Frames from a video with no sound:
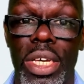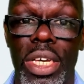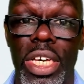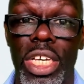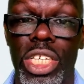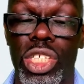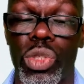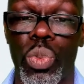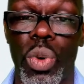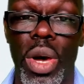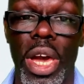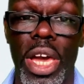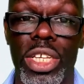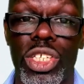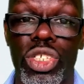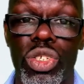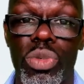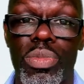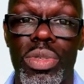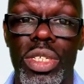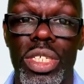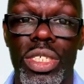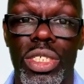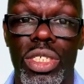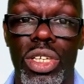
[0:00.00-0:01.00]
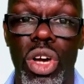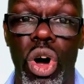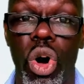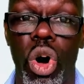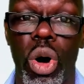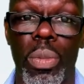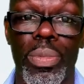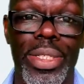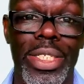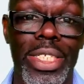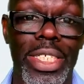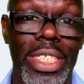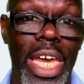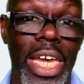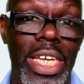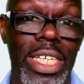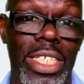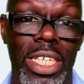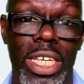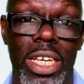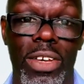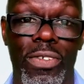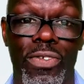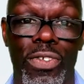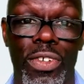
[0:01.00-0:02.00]
It's where somebody's got
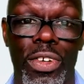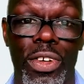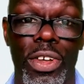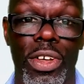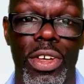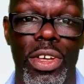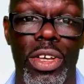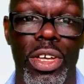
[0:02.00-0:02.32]
obsessive